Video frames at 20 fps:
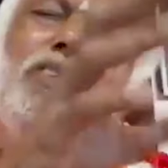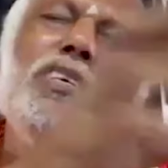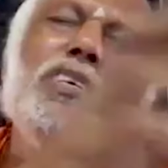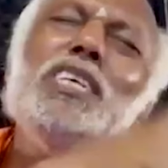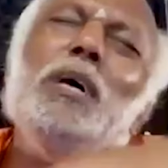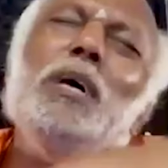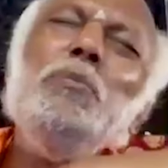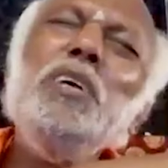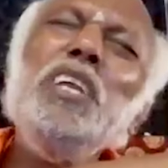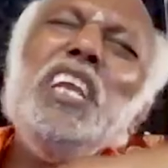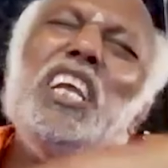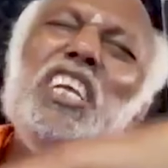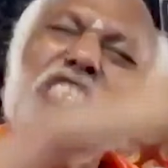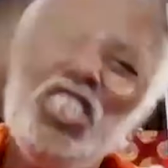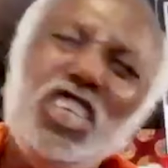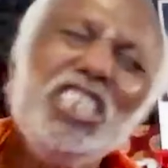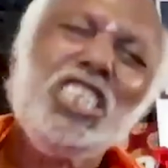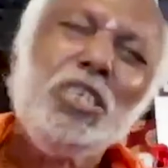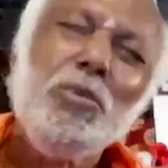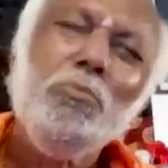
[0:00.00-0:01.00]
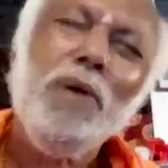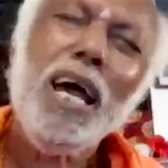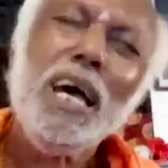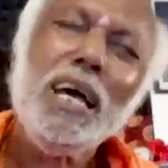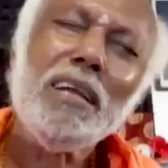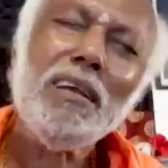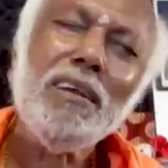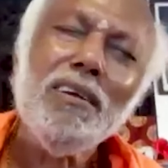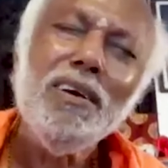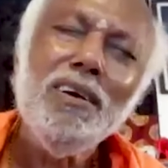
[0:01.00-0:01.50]
person can be richest
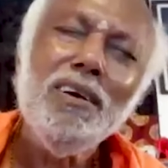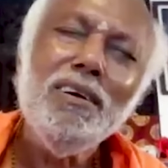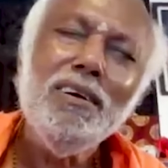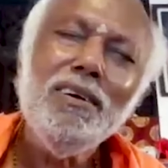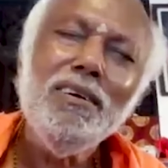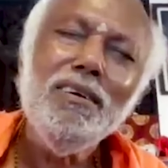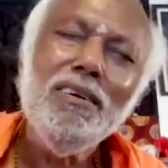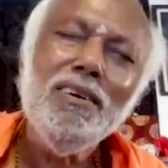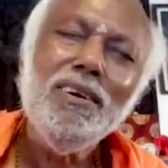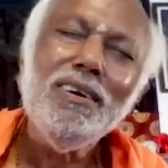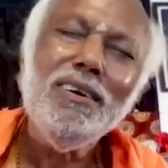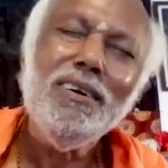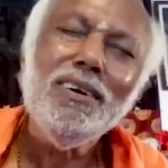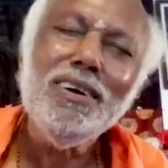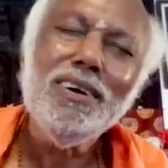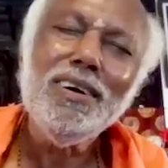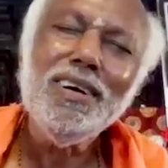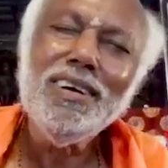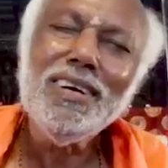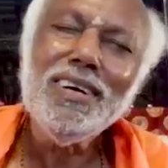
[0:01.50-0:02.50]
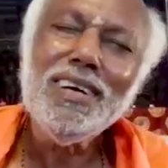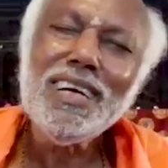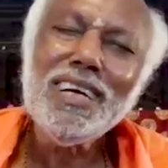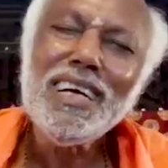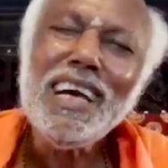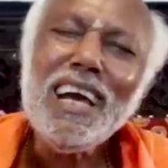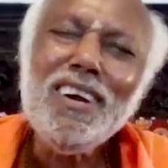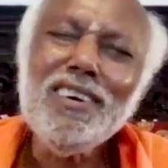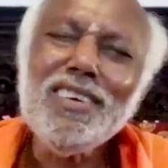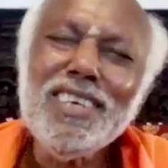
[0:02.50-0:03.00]
man,
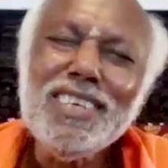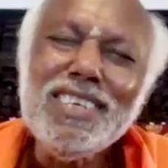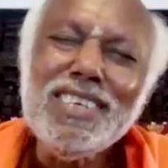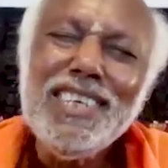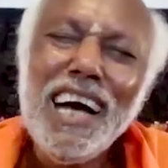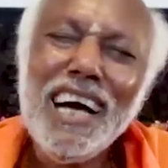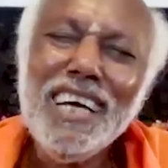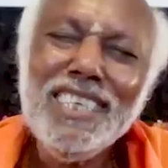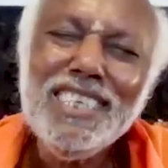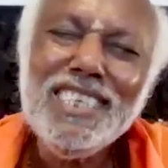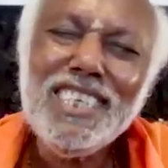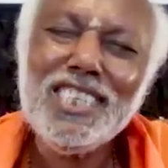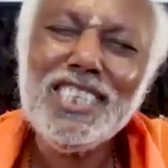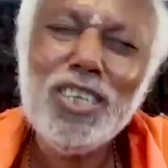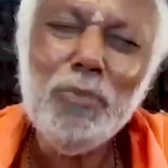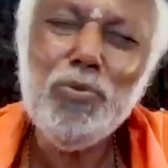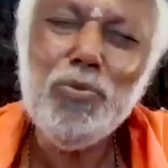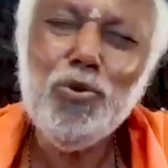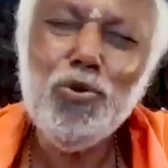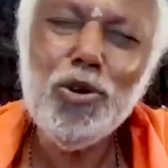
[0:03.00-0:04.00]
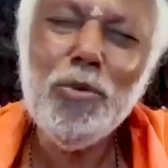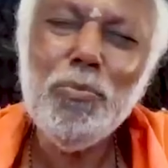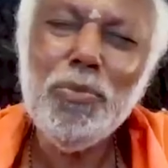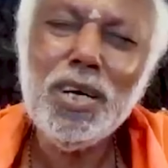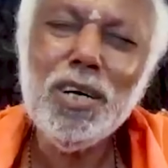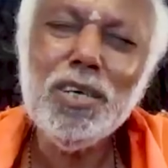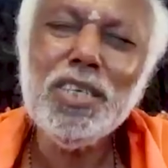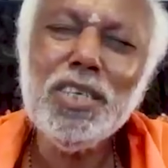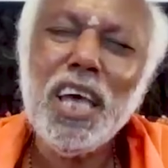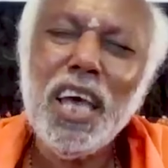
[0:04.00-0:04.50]
cannot digest food
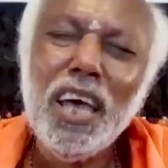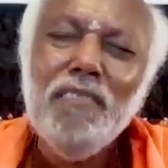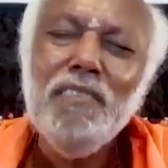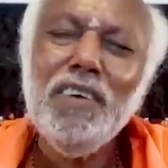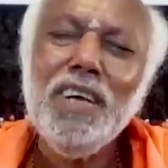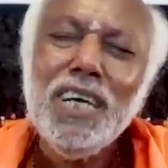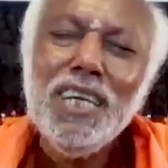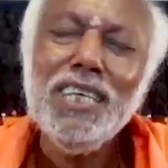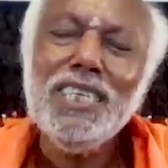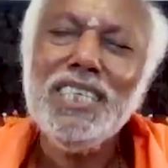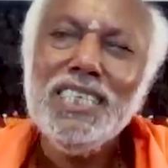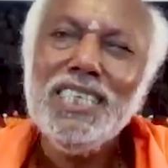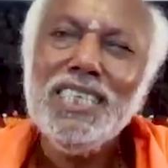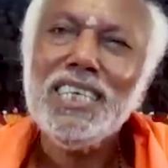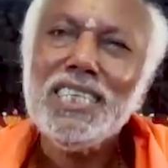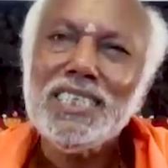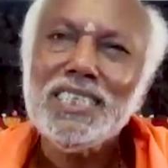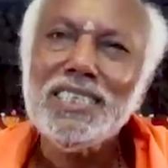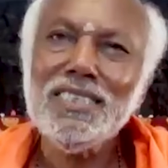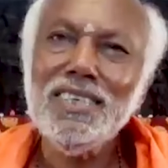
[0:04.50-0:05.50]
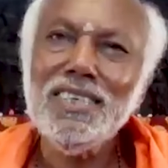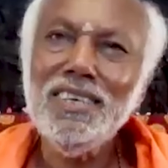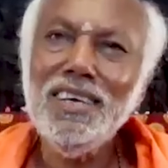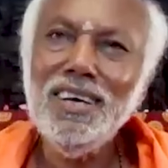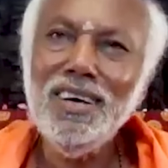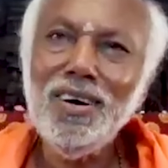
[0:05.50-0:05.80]
because of heavy diseases.